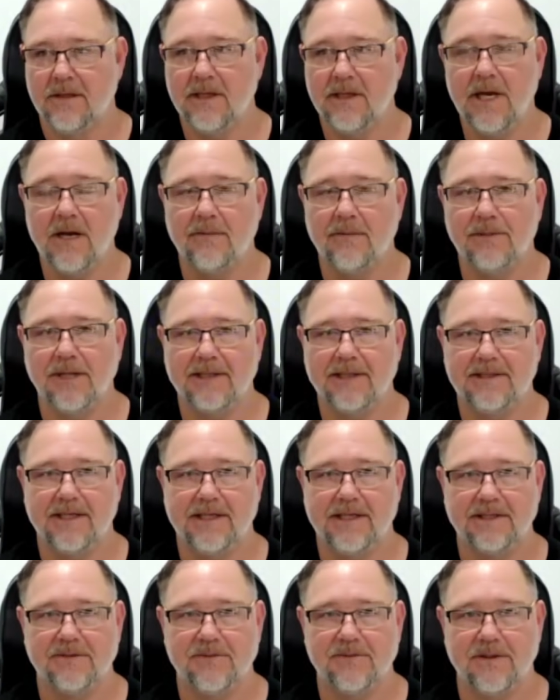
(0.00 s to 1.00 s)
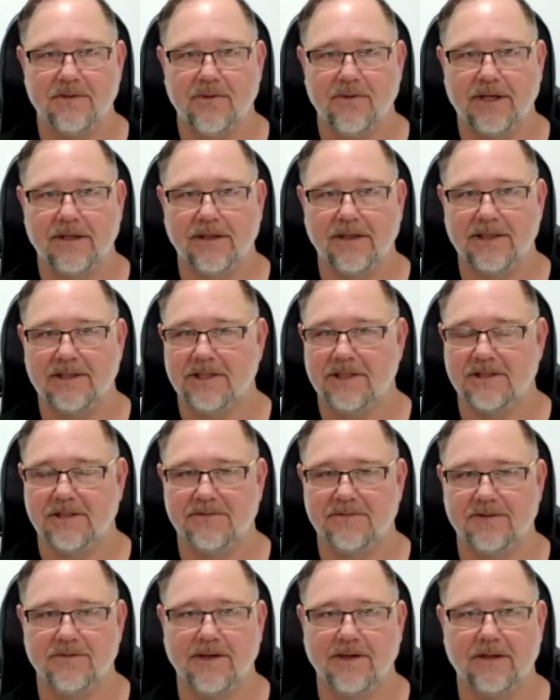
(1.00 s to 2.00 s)
And now I play tennis with him regularly. He just
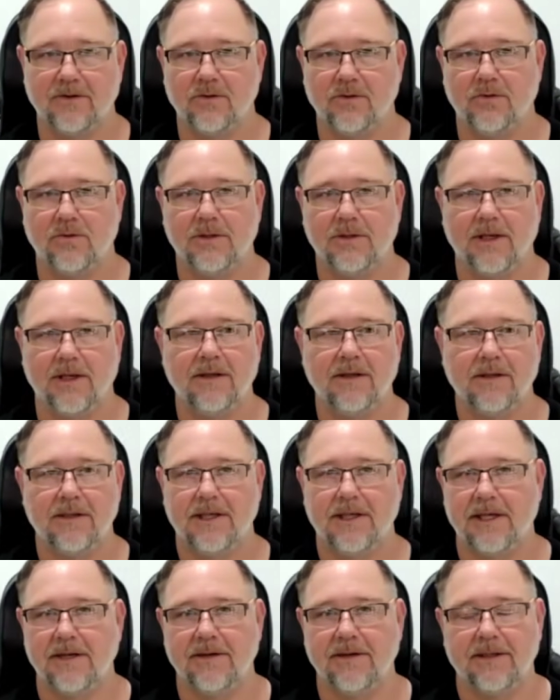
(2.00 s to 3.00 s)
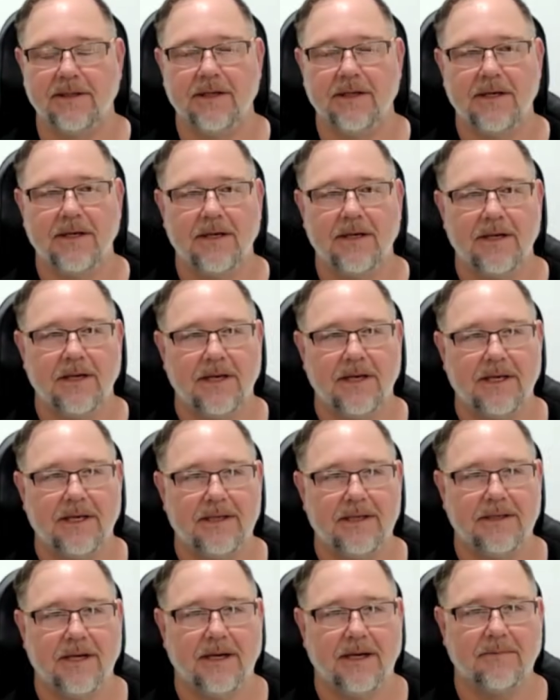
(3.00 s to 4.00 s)
lives around the corner. Kerry,
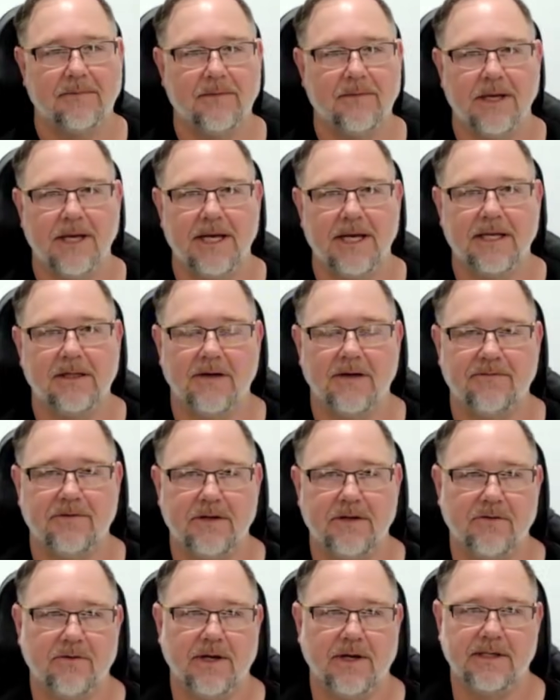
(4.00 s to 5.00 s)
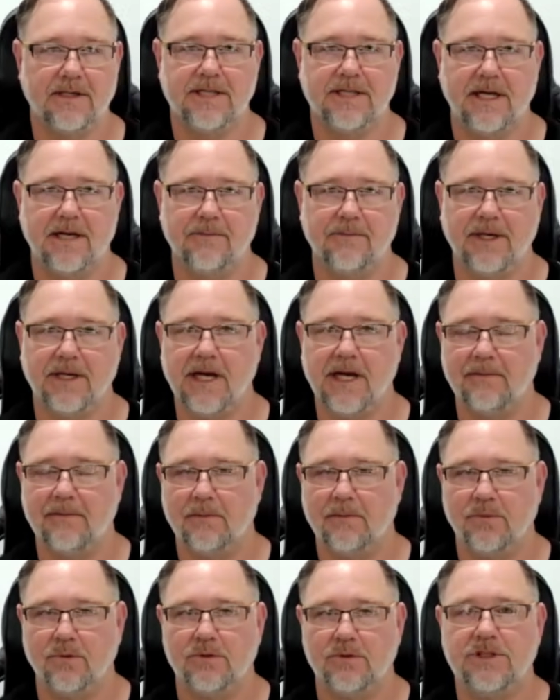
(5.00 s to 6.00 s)
he left in grade 10, became
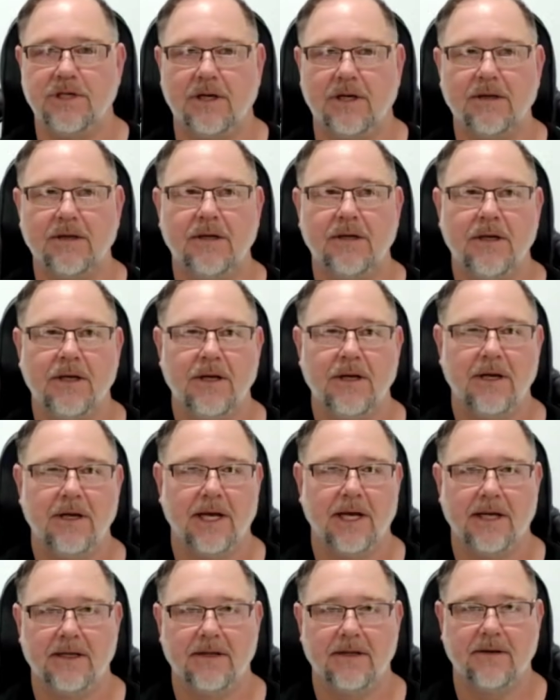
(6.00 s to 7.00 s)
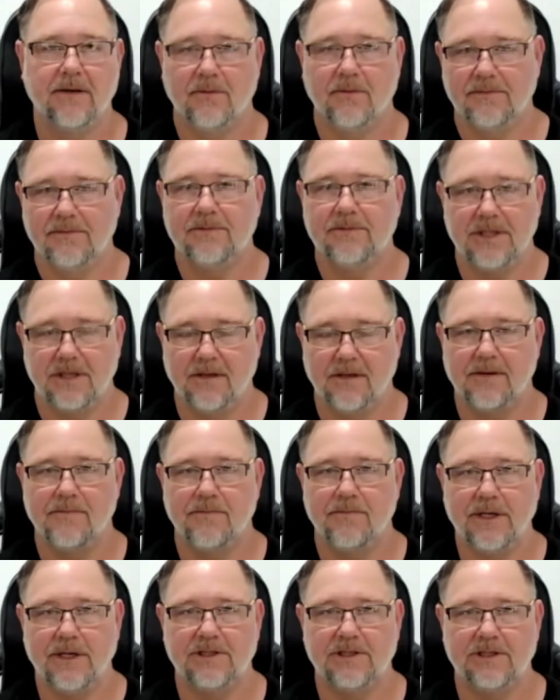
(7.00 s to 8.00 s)
a butcher, and I did an
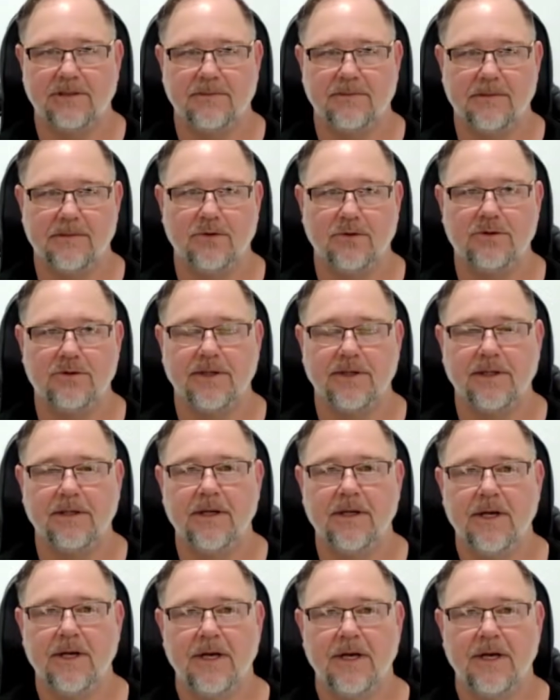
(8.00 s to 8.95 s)
apprenticeship in butchering.